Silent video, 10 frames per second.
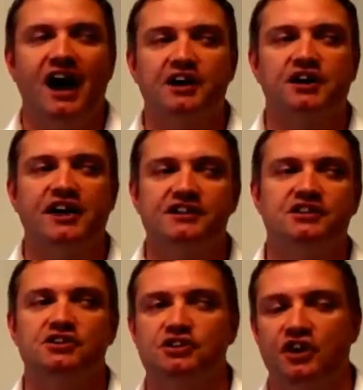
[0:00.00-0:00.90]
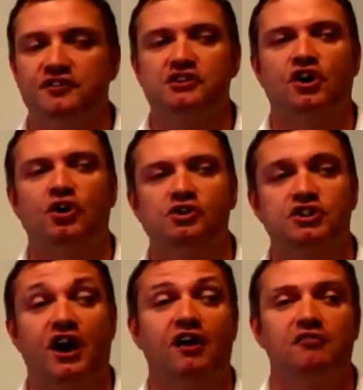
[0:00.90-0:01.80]
and creating service
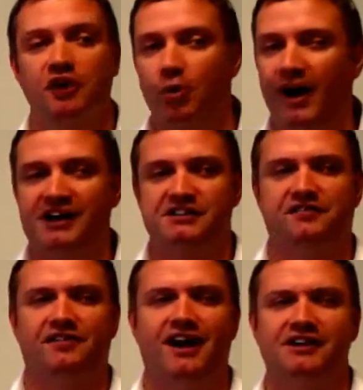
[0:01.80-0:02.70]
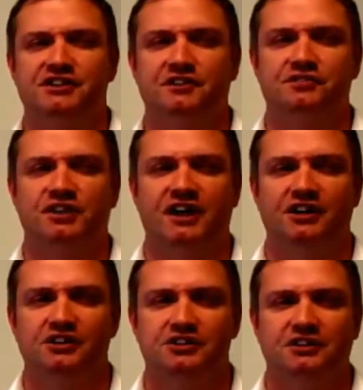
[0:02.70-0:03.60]
culture requires a variety of
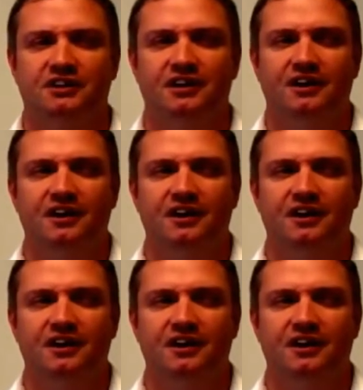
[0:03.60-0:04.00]
skills.